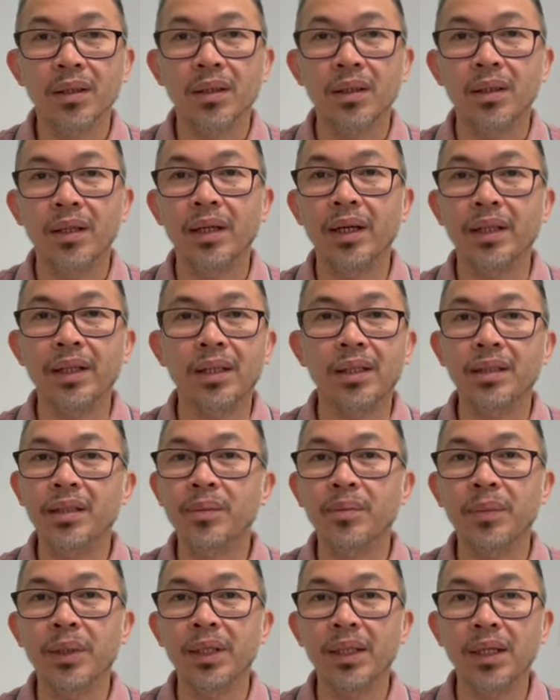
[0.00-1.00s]
Let
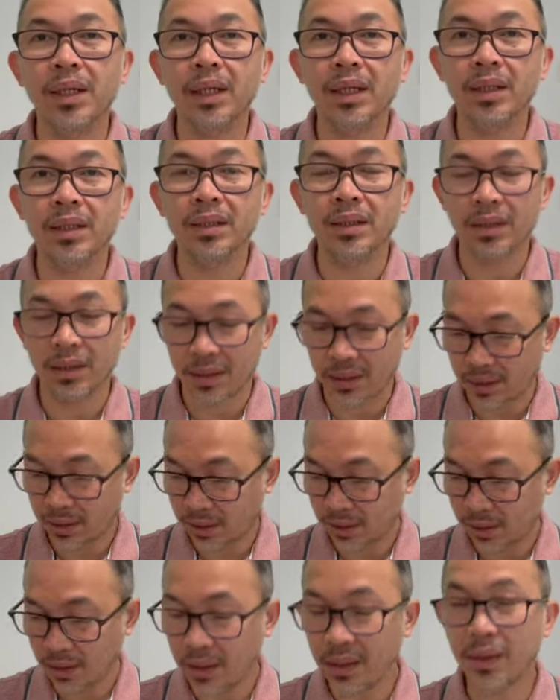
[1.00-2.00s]
somebody else
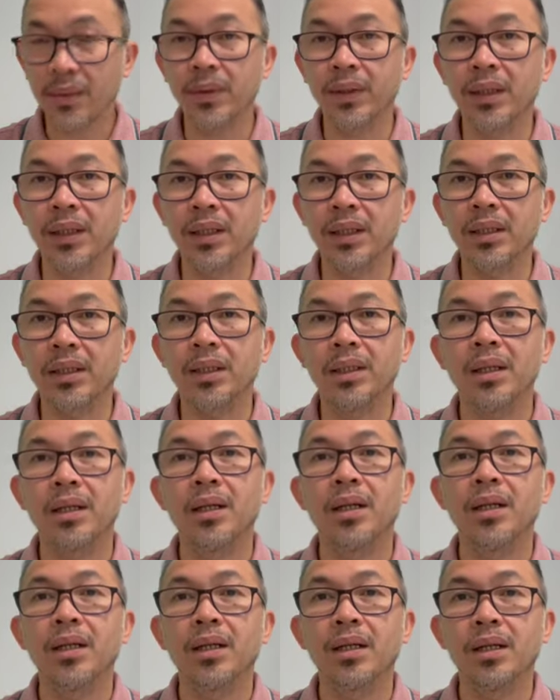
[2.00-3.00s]
deal with it.
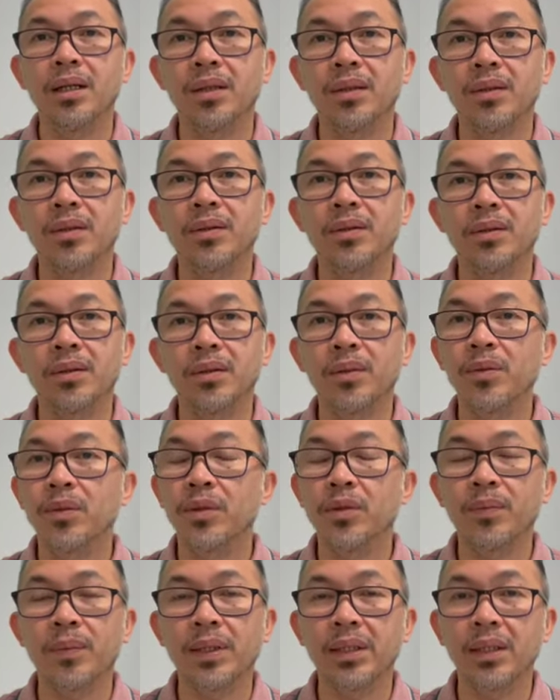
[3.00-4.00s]
No, you
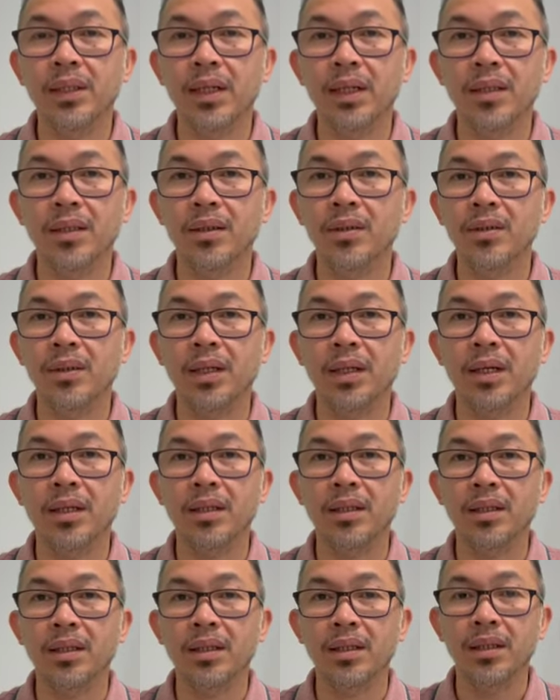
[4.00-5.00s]
must not do that.
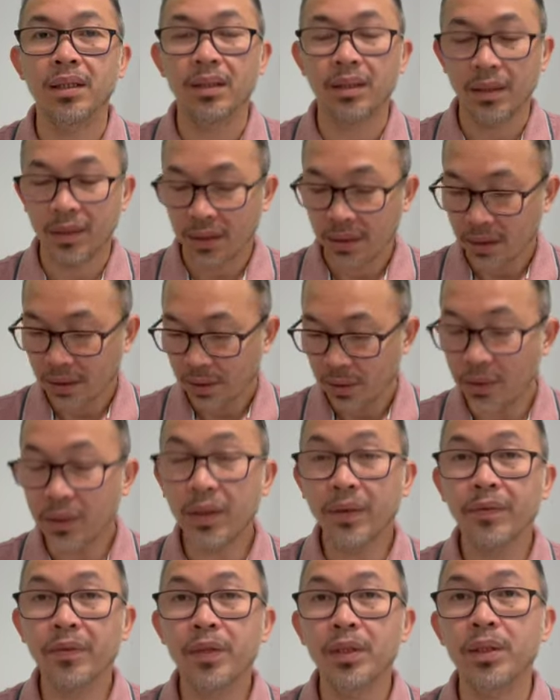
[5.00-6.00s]
You're the
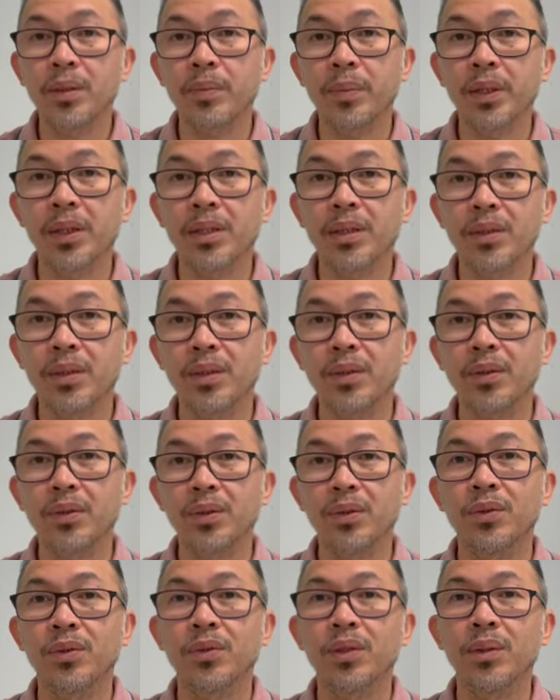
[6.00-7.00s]
first person
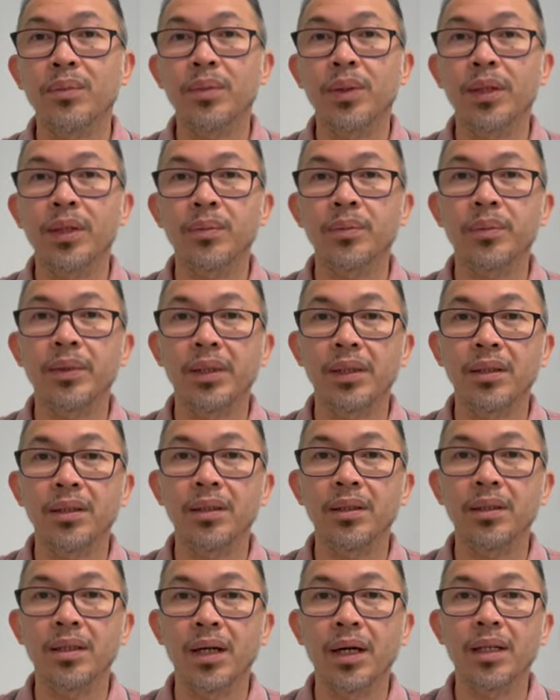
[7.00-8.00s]
who could have helped
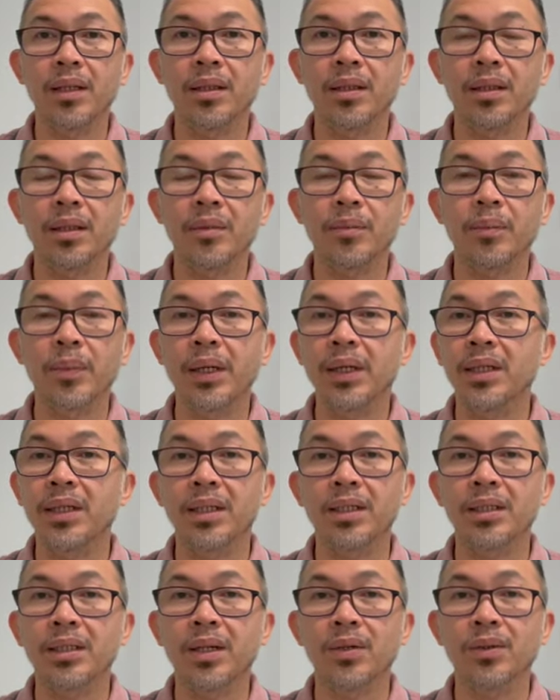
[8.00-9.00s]
that by
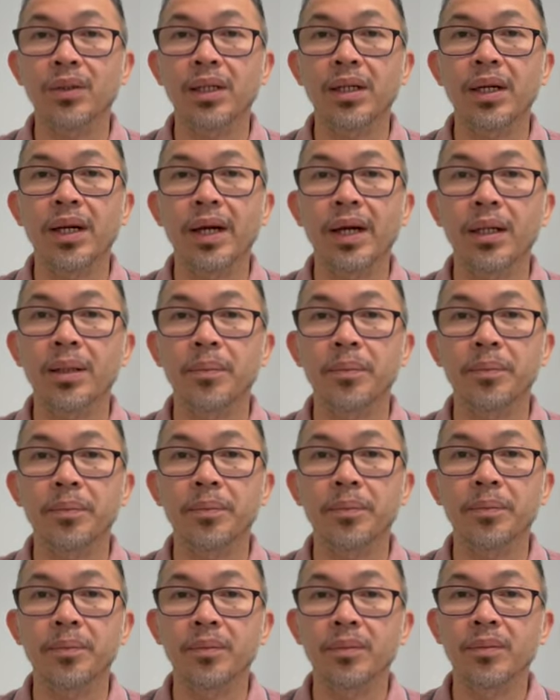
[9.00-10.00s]
just shouting help.
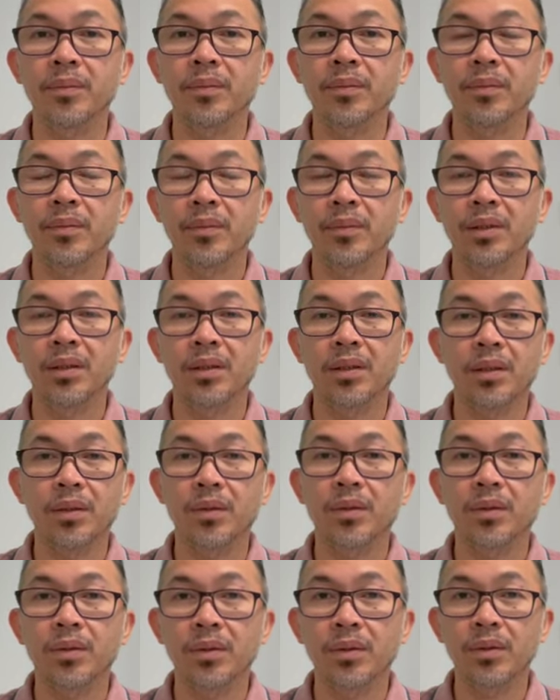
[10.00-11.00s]

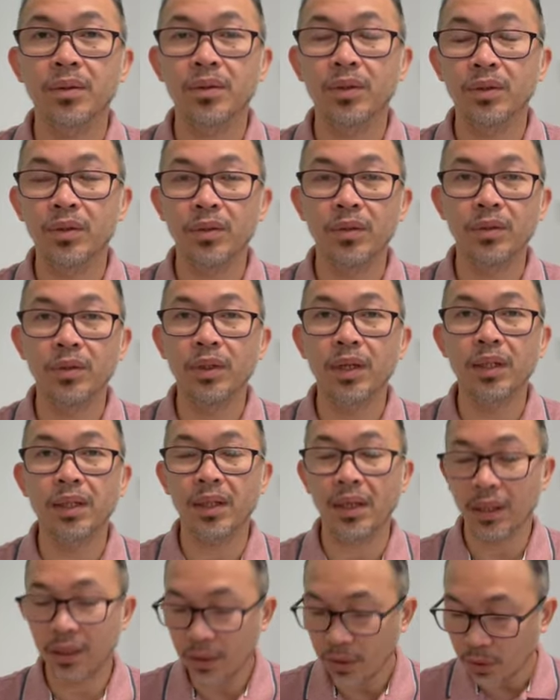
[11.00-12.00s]
So do not
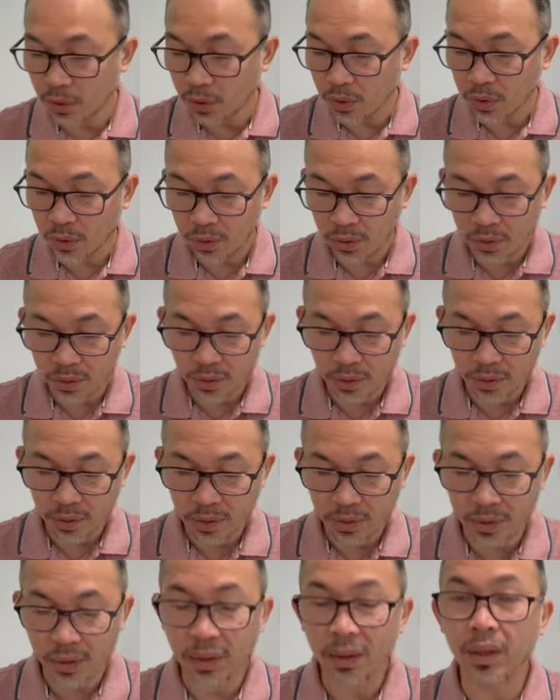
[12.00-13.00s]
ignore
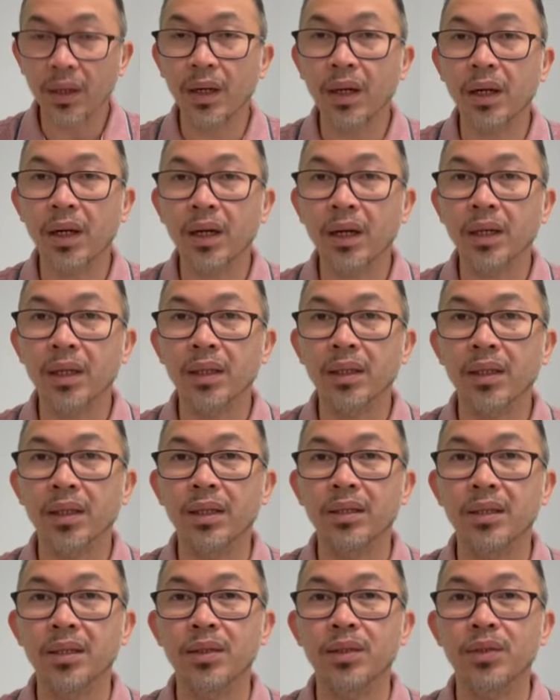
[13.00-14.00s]
the
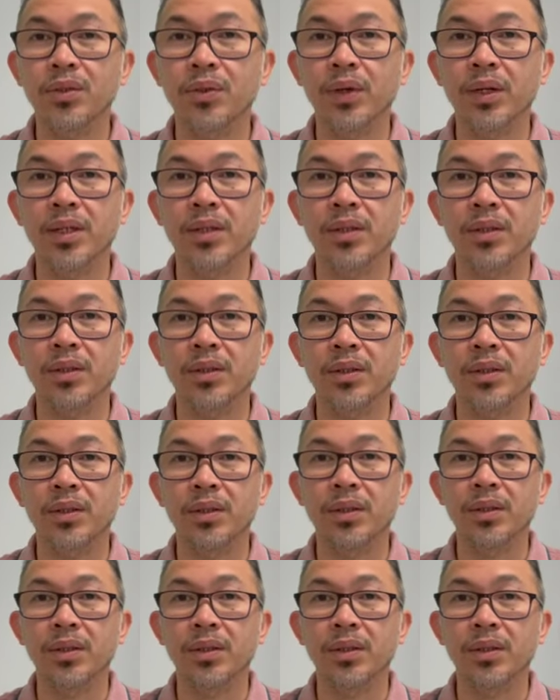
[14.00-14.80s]
situation.